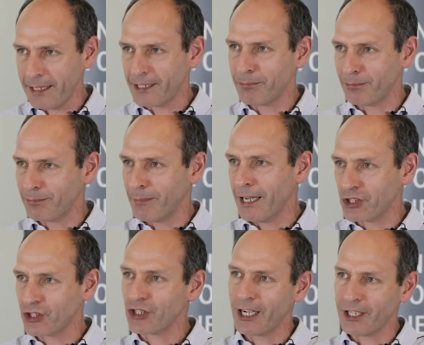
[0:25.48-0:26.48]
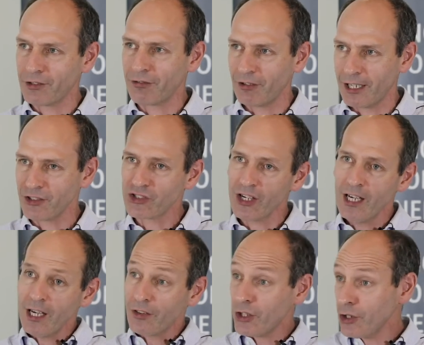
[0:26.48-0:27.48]
big major change for us.
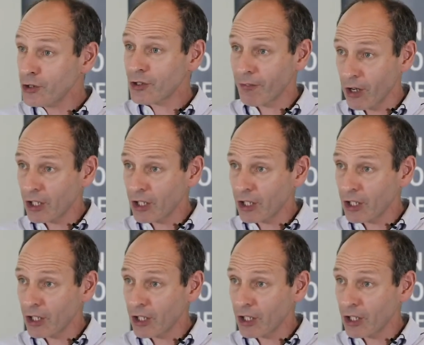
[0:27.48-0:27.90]
The use of